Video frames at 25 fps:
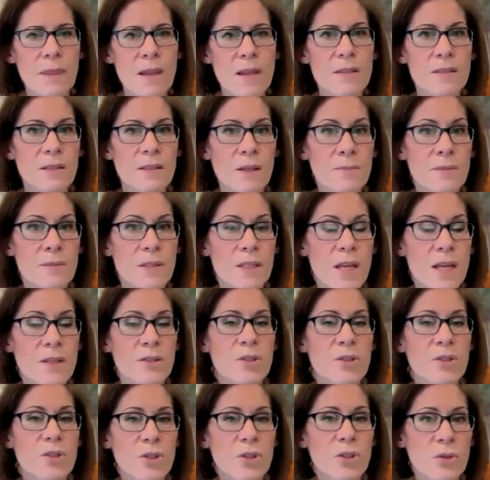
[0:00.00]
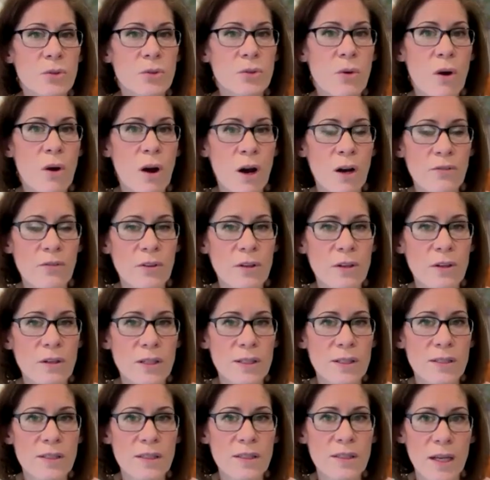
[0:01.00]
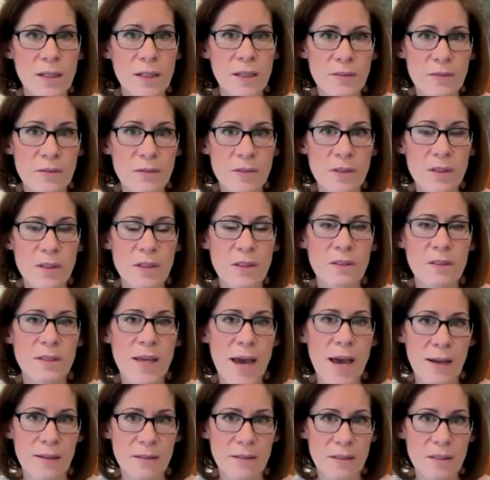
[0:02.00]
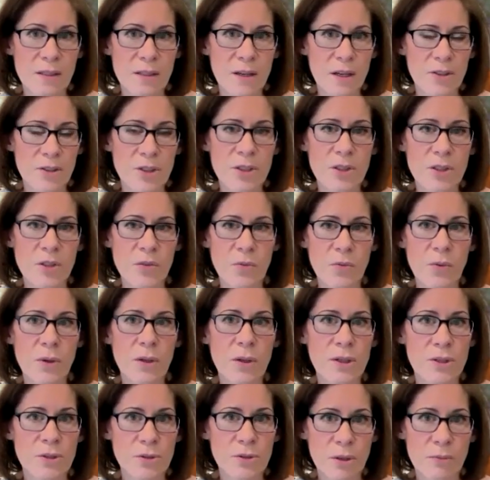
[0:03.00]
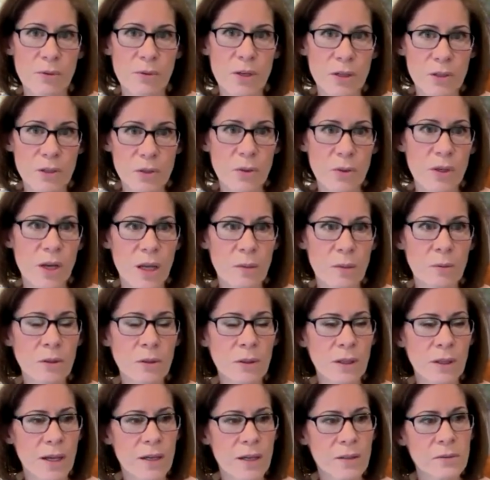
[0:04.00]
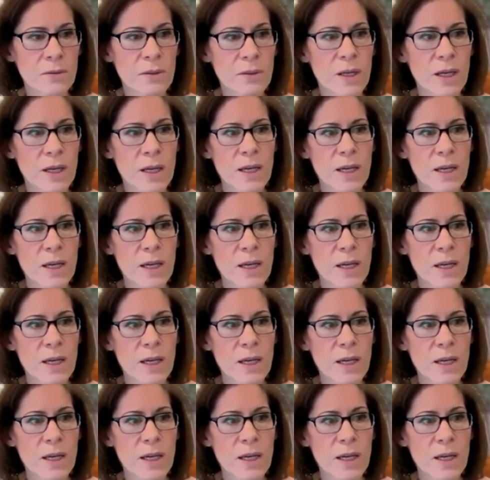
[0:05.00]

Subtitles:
Some states do offer incentives and tax deductions for contributing to an ABLE account.